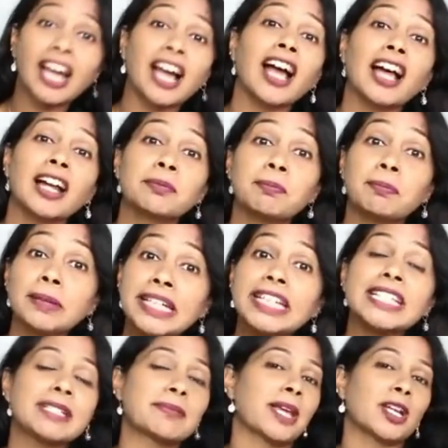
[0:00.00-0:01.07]
and
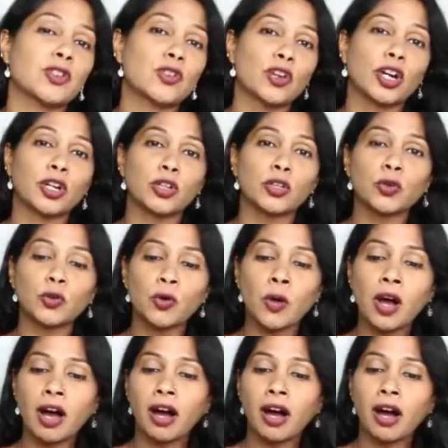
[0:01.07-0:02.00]
please make sure you